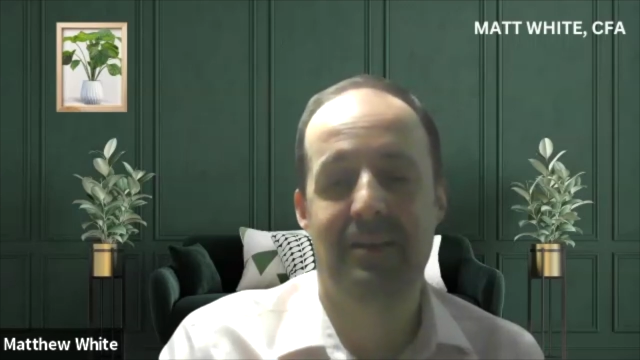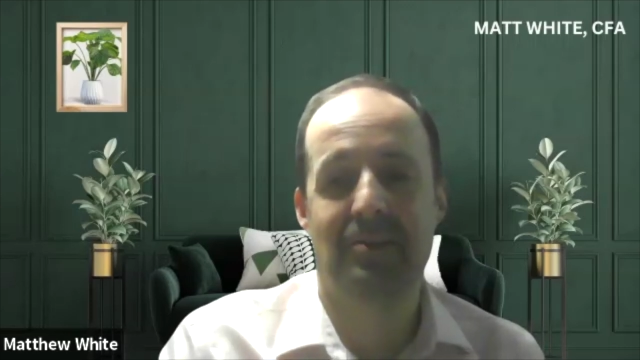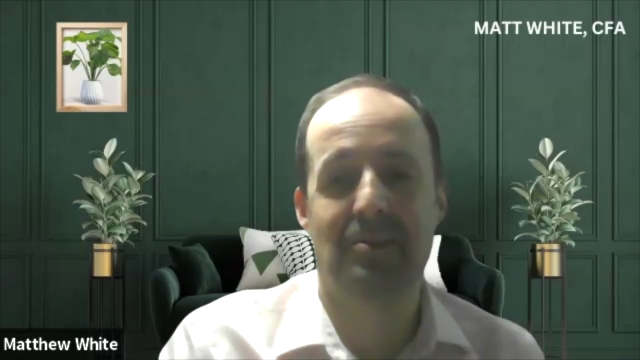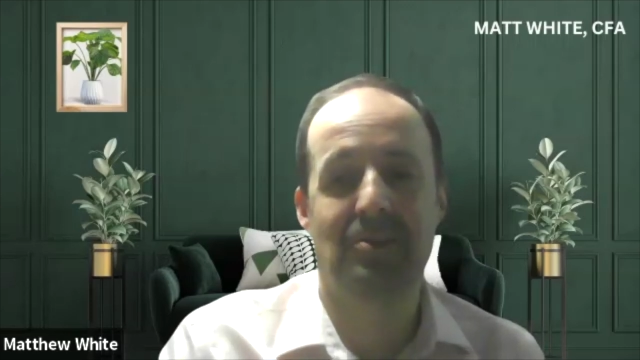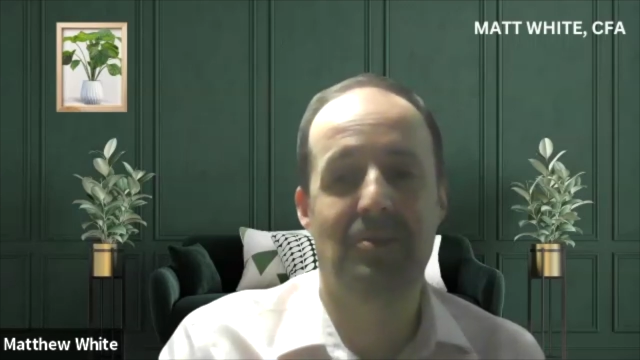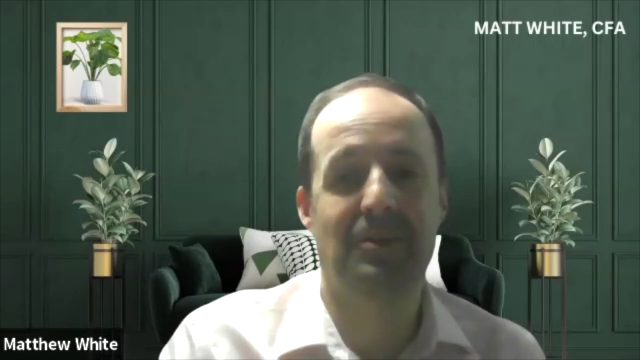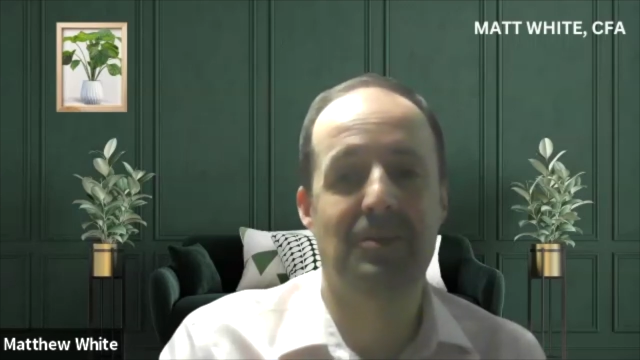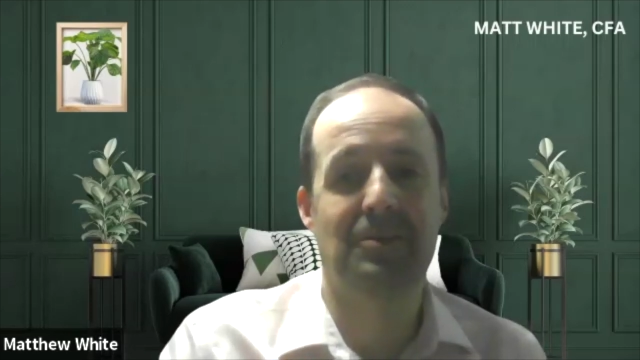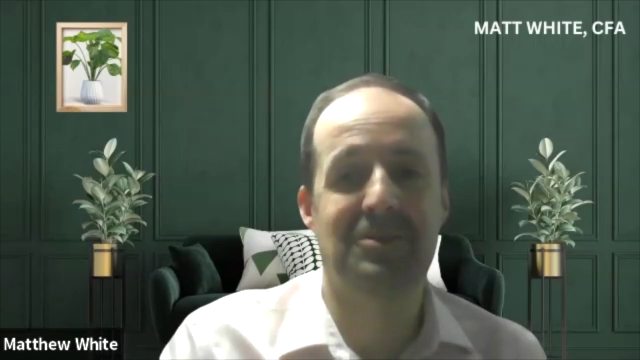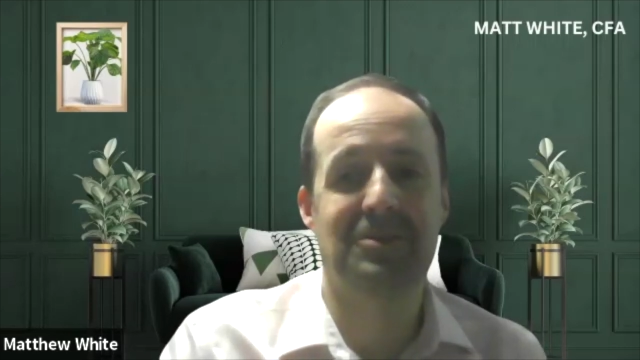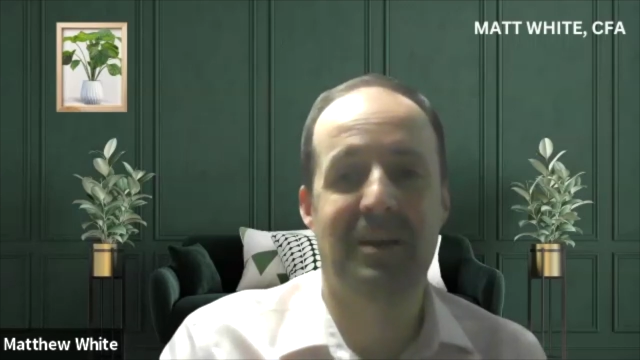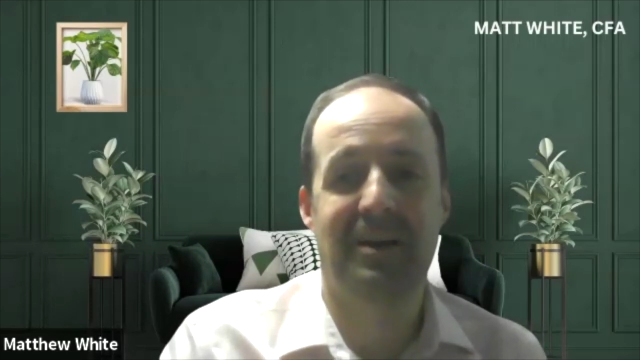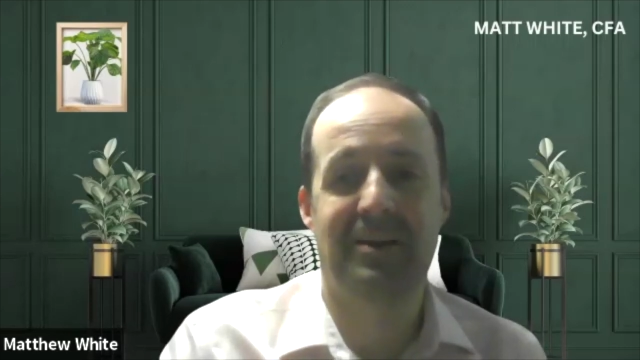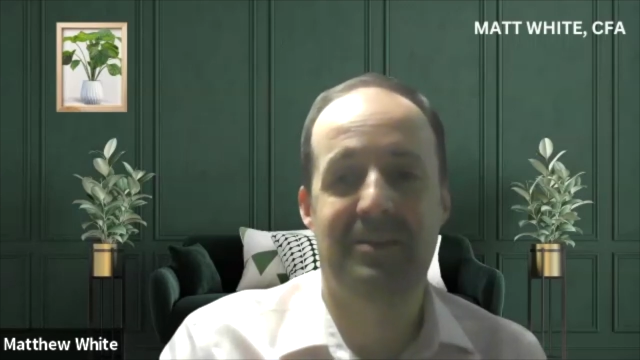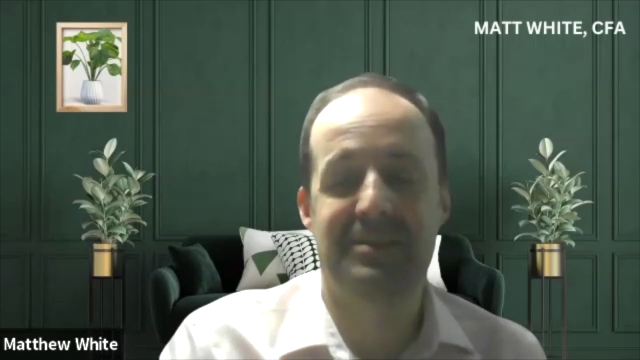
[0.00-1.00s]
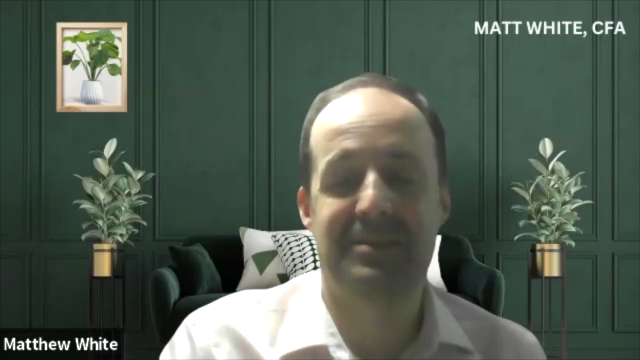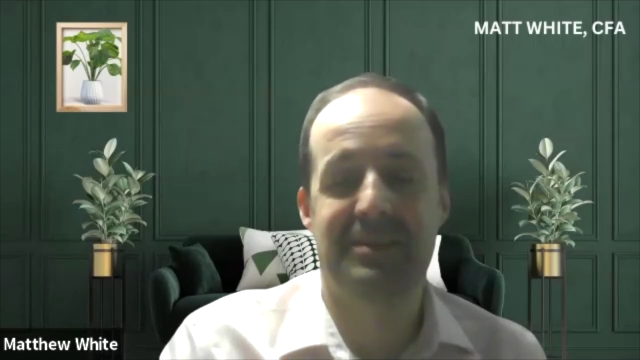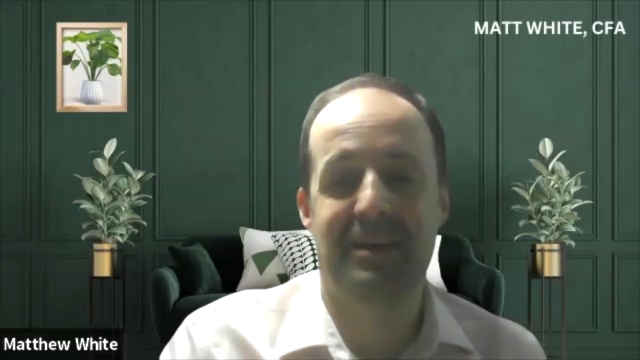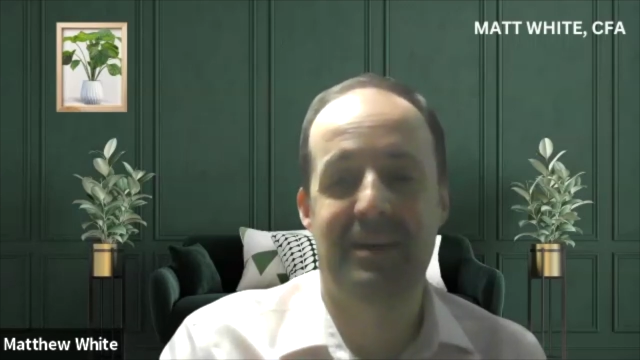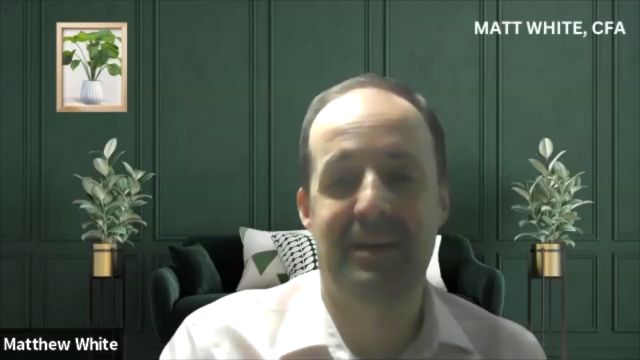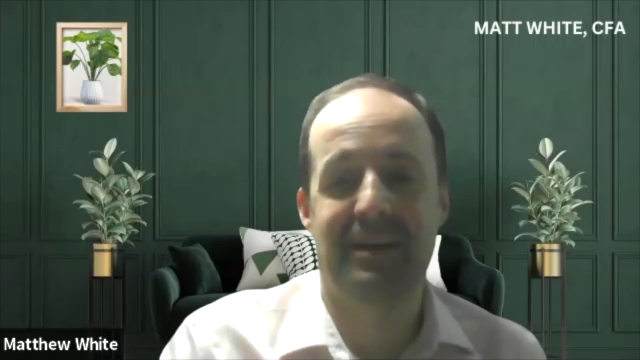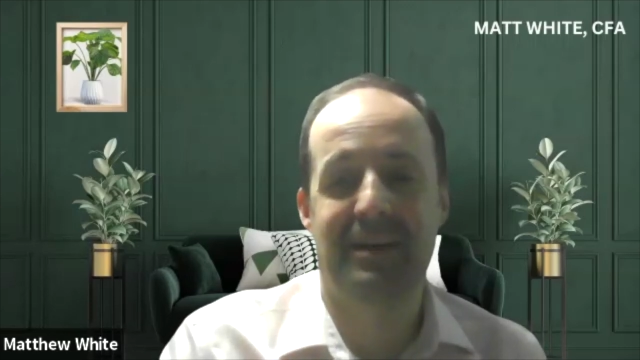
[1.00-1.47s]
your clinical trial
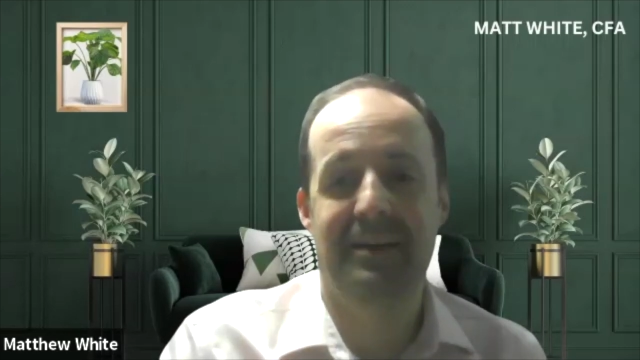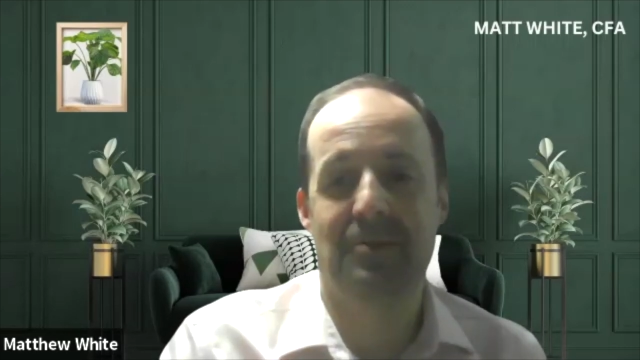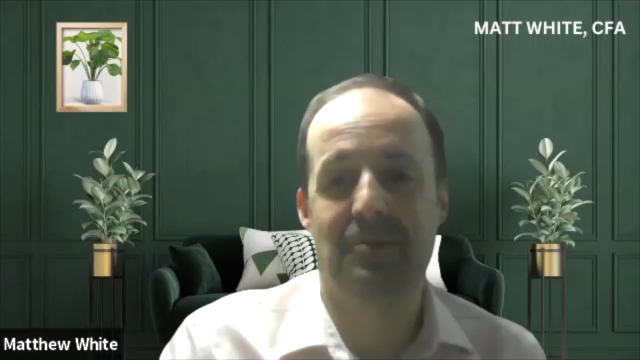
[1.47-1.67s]
design,